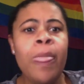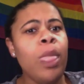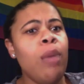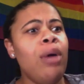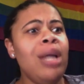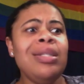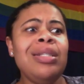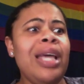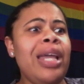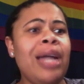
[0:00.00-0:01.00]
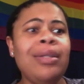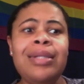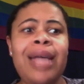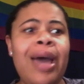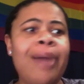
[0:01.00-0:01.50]
The brothers laid out the
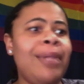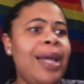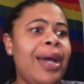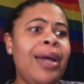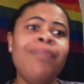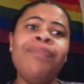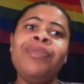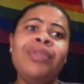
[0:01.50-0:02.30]
timeline.